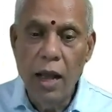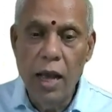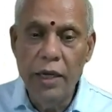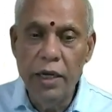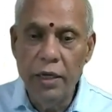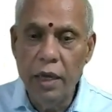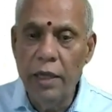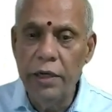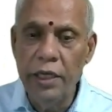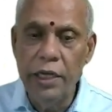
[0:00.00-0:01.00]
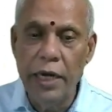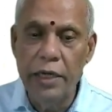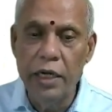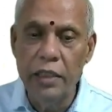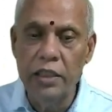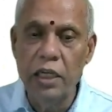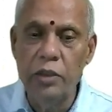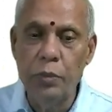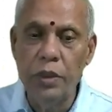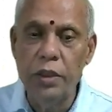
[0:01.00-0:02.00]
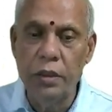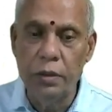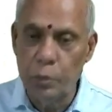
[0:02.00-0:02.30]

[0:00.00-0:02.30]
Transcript: or the data does not speak